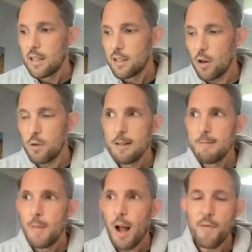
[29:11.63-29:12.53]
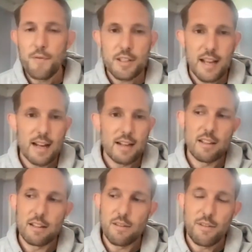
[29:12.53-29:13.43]
So
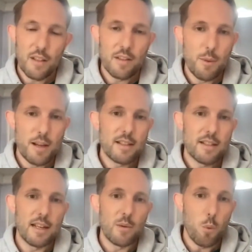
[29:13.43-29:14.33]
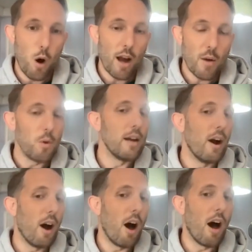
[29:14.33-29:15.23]
understanding fundamentally why
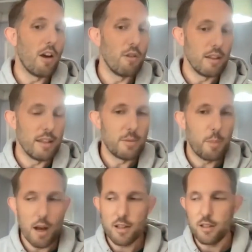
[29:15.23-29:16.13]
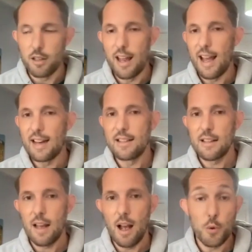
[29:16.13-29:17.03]
we are hiring this person
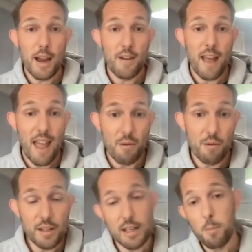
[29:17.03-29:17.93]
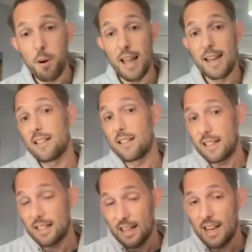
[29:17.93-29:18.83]
and do we have everything in place to